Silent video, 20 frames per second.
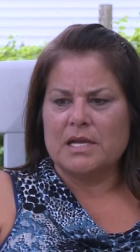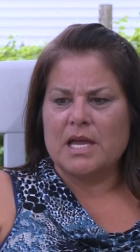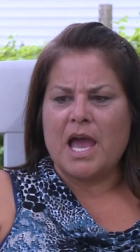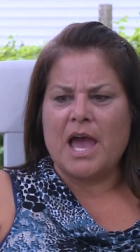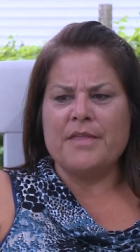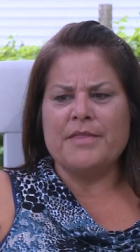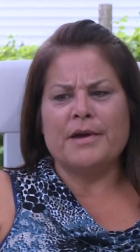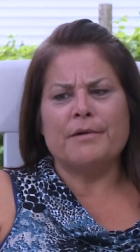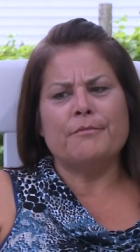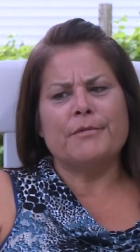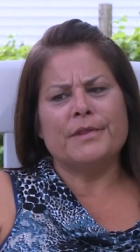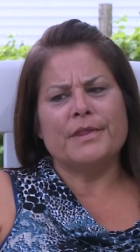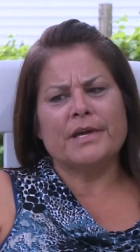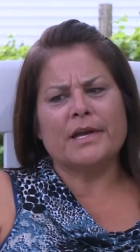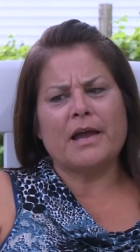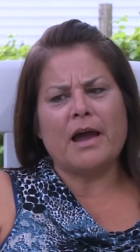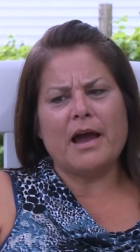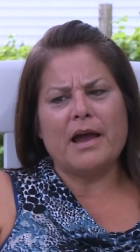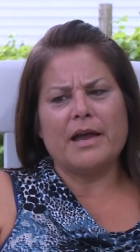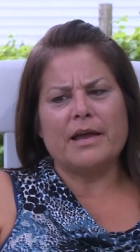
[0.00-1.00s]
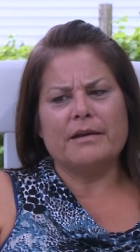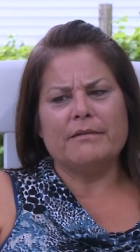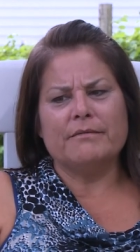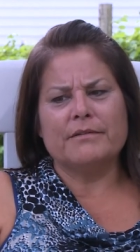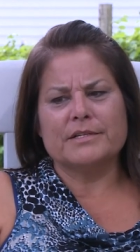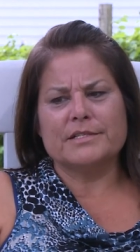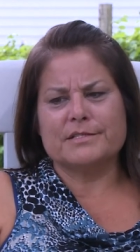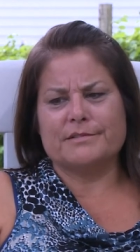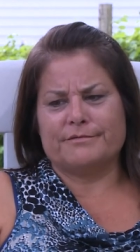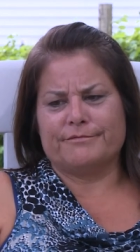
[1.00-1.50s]
And then when the guy
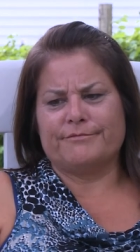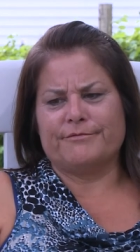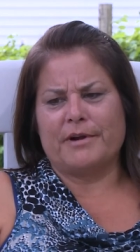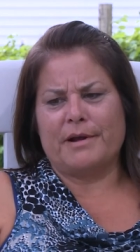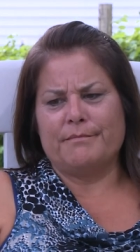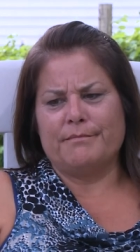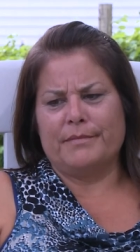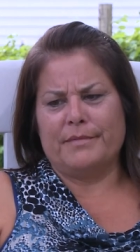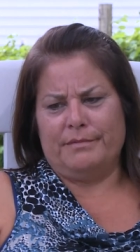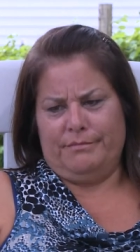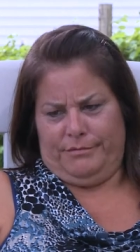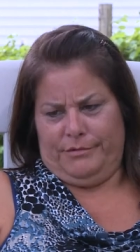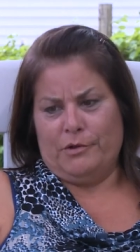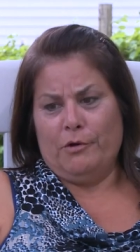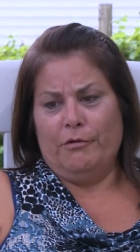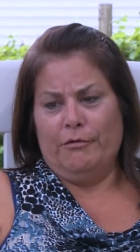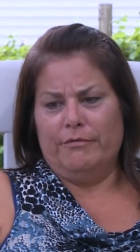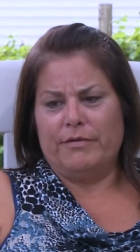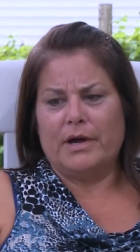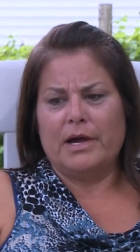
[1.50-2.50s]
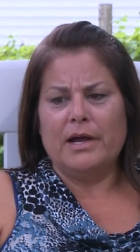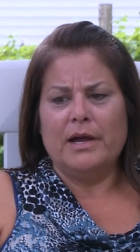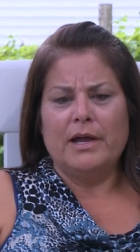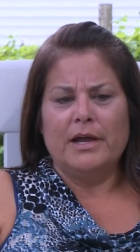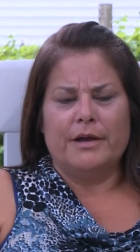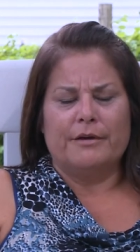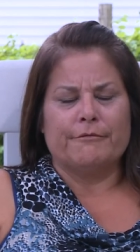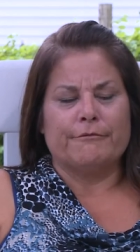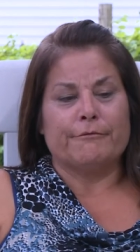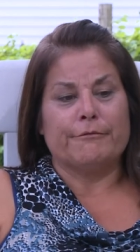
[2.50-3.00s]
was from Nova,
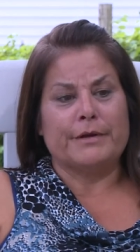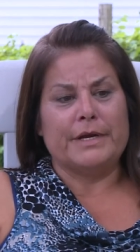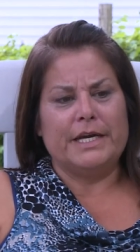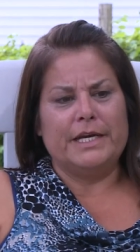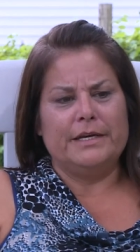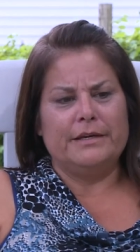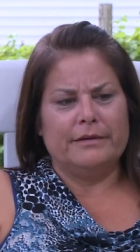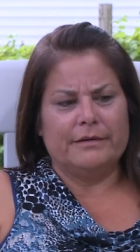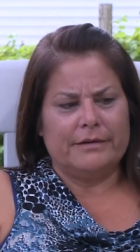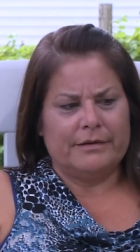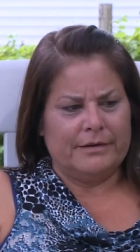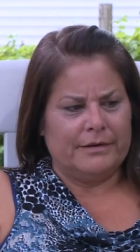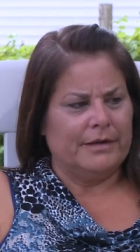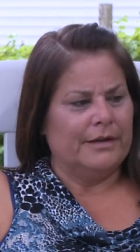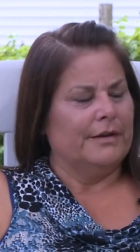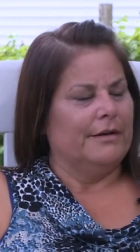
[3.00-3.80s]
reading